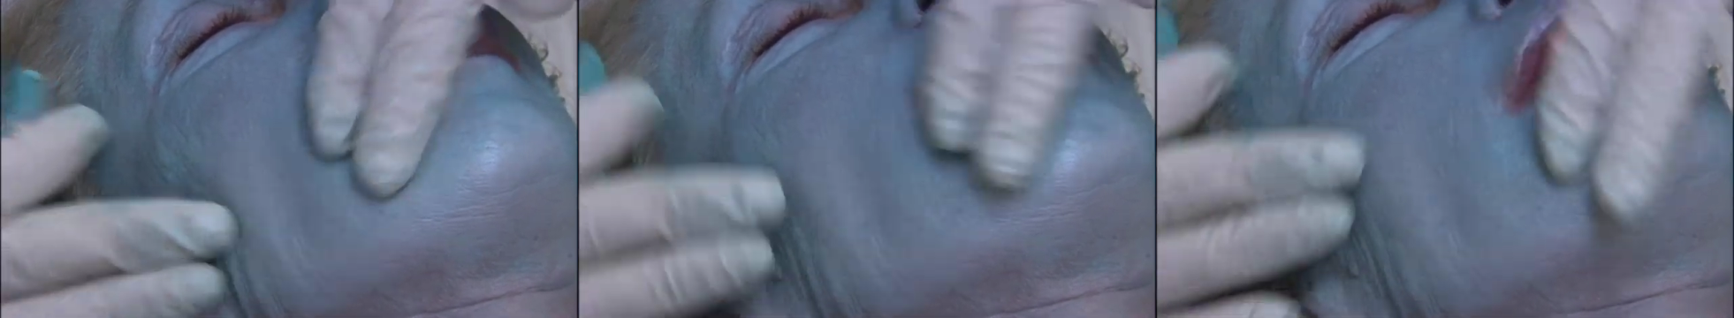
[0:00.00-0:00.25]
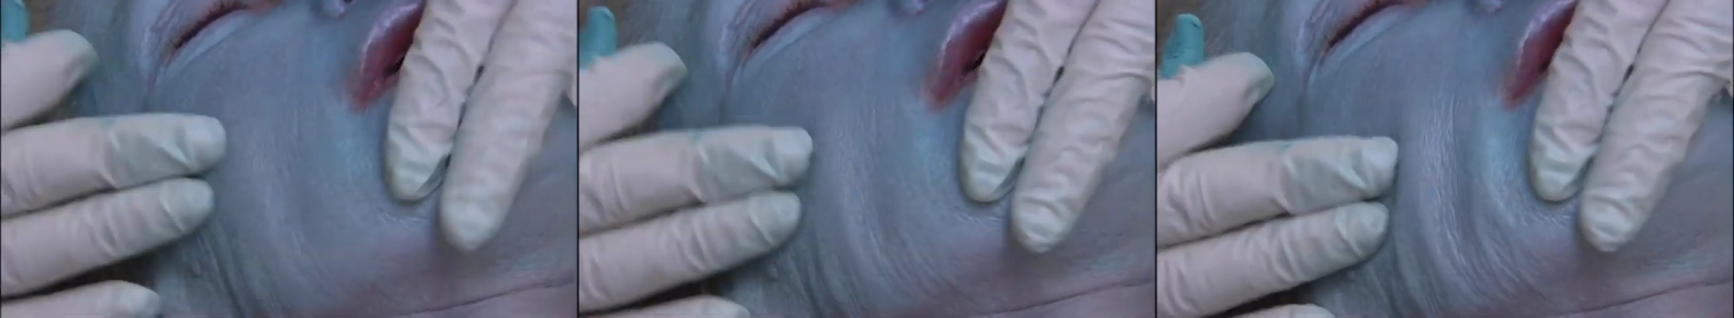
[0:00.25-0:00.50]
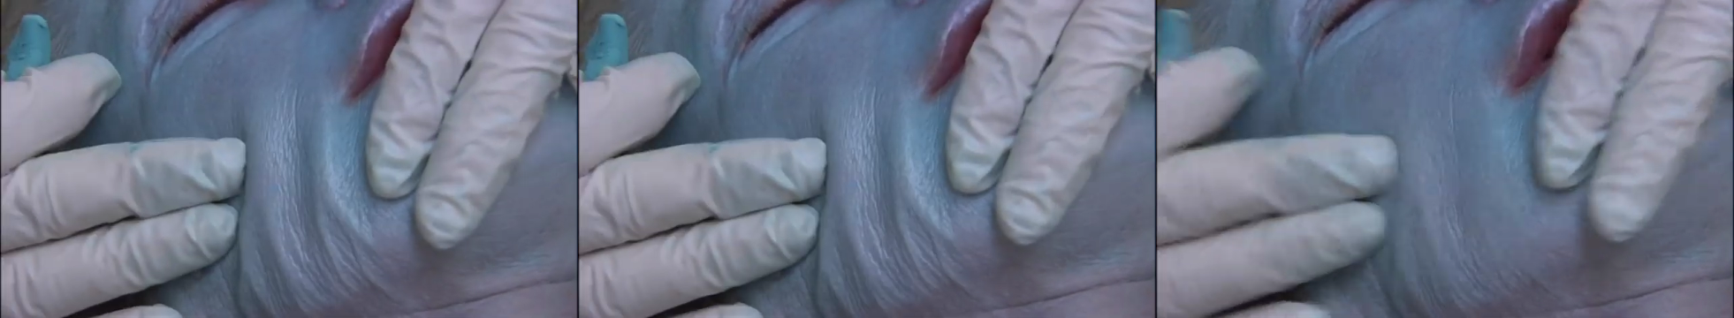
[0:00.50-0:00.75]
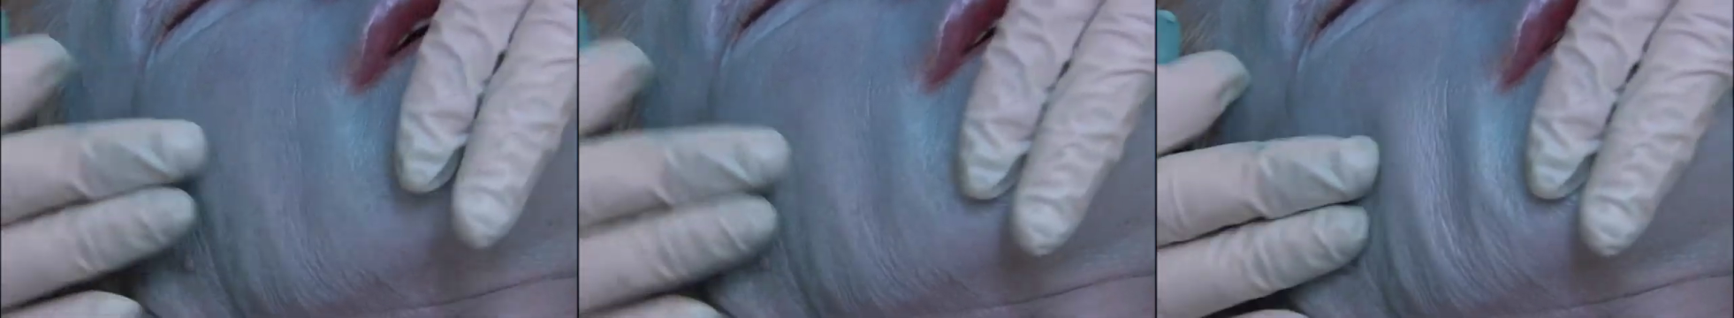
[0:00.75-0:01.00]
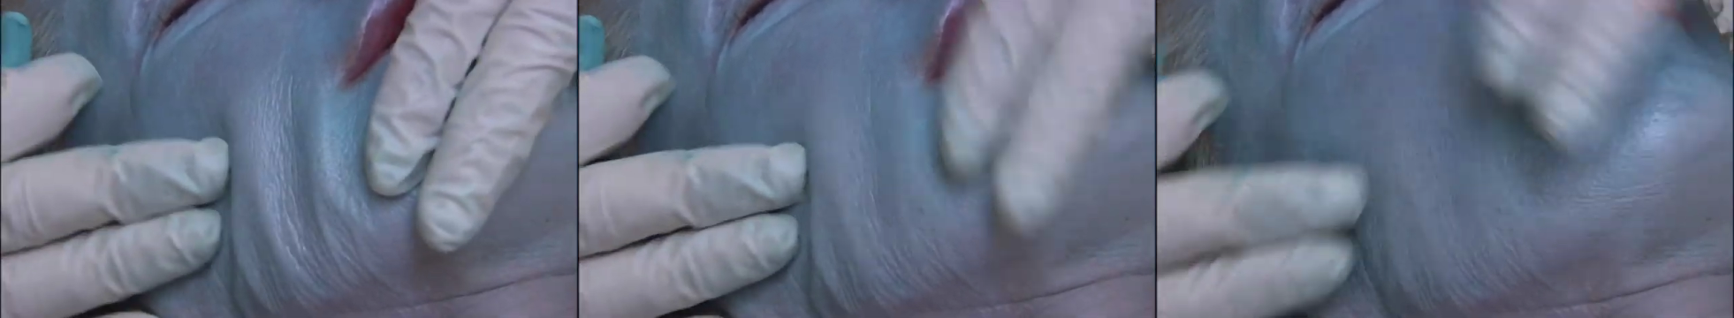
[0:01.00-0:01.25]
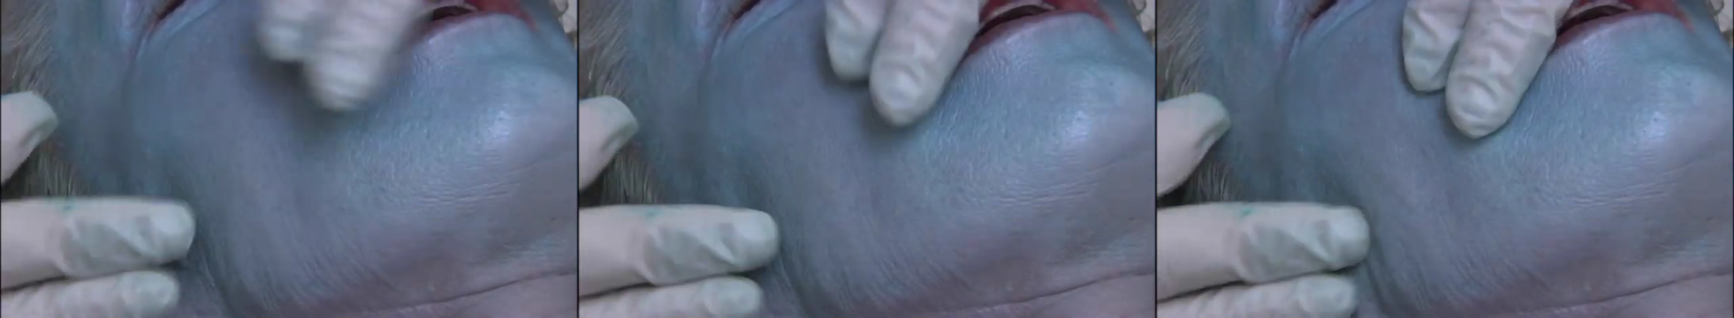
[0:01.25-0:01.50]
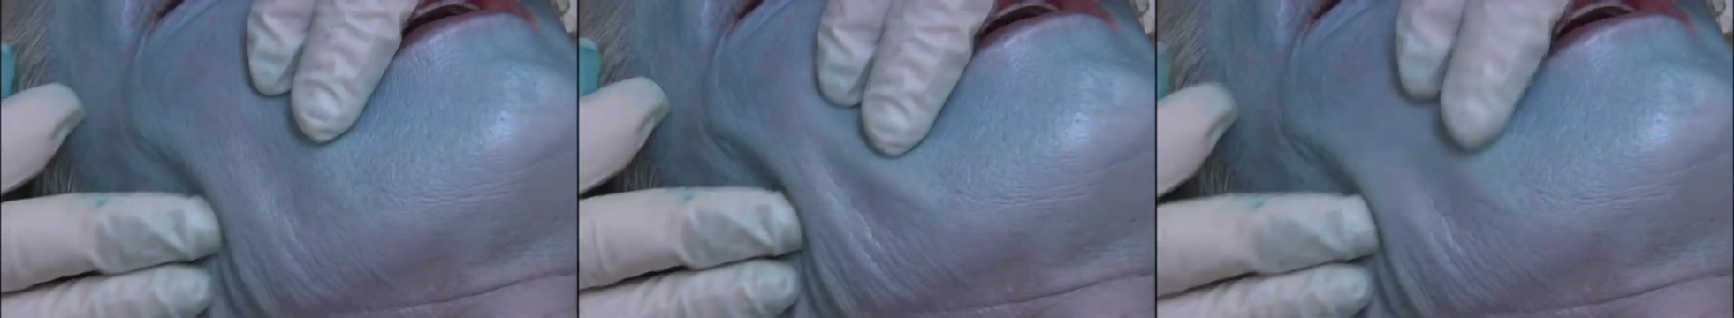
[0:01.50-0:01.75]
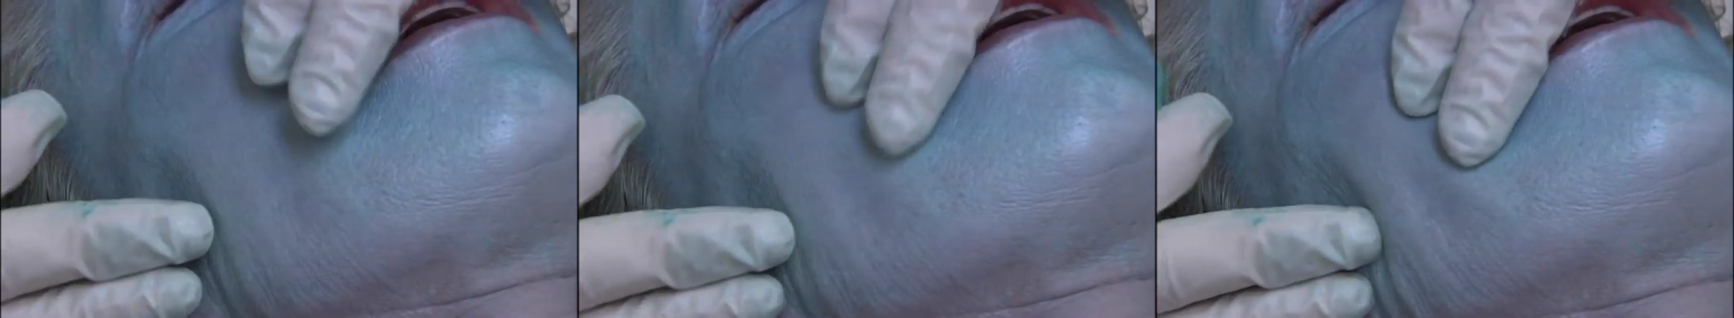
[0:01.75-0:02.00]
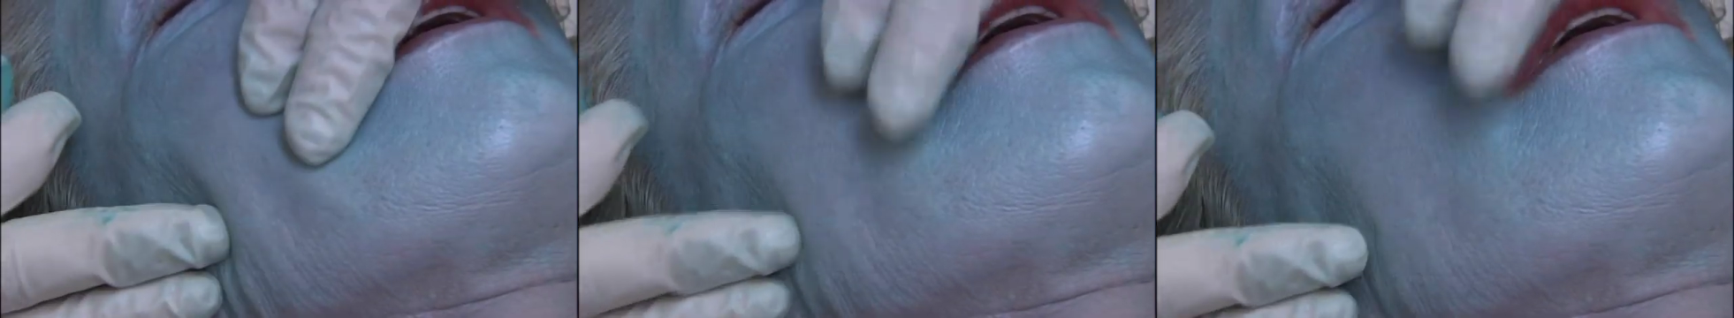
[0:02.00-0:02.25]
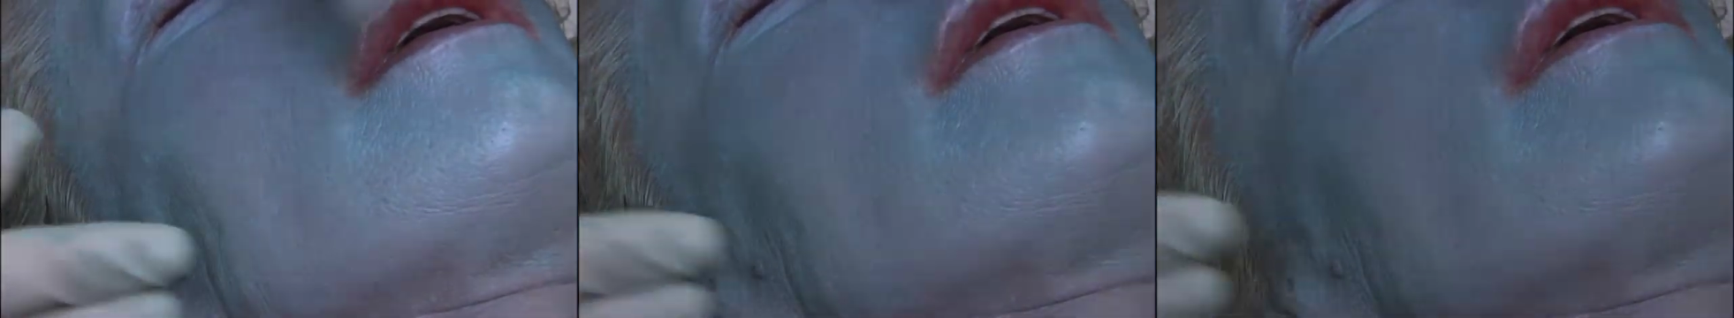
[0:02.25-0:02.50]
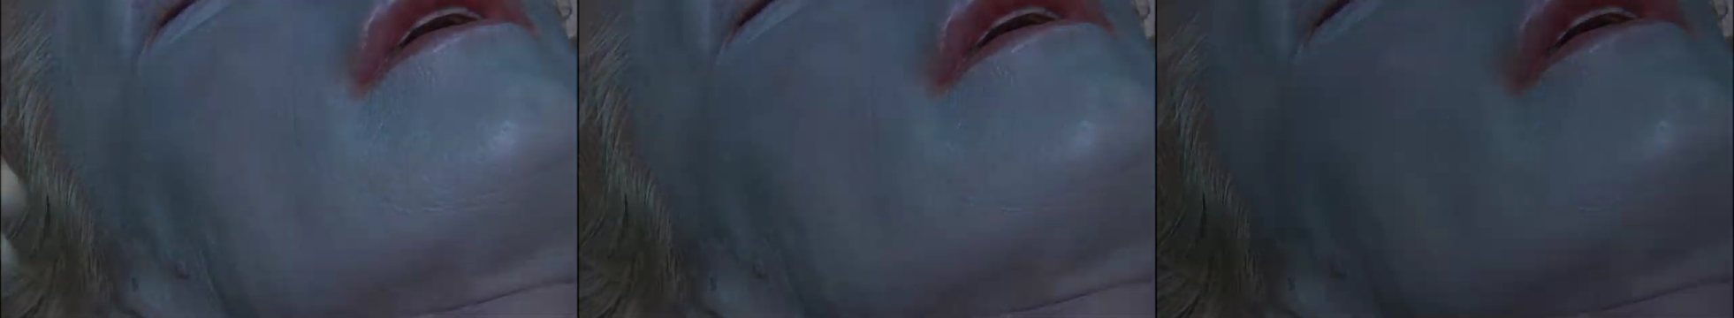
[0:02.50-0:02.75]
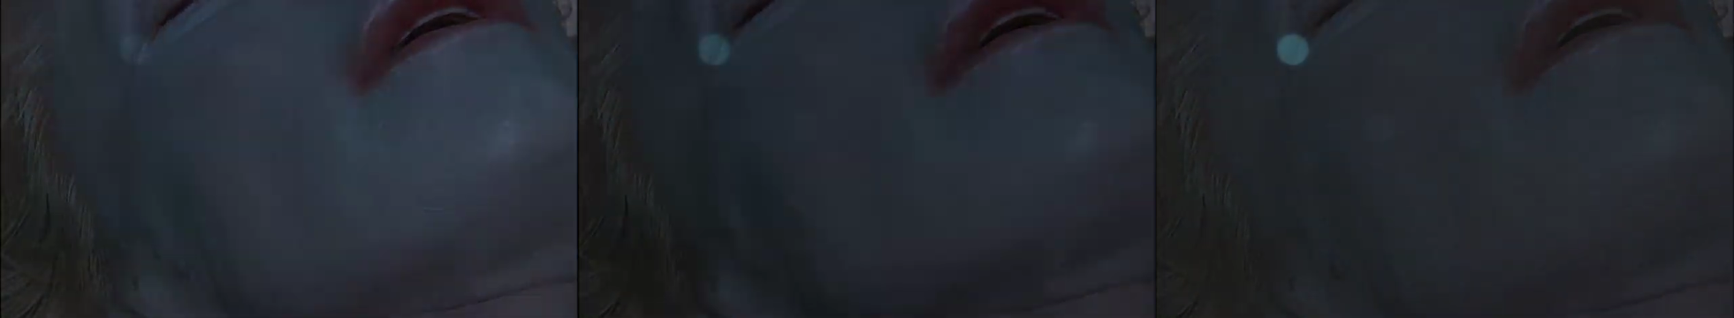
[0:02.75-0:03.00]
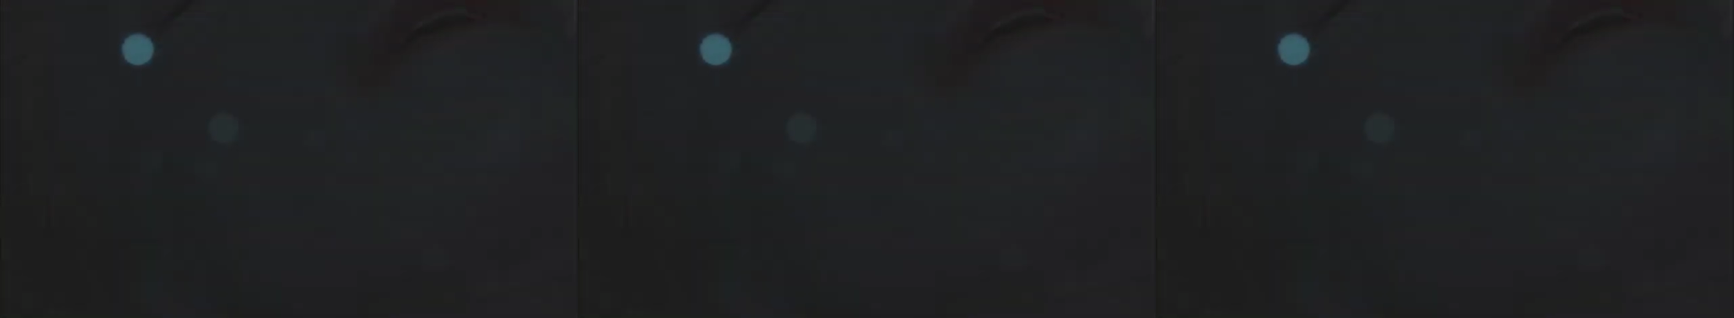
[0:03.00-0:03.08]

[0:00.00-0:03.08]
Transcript: Nobody's mouth can be seen.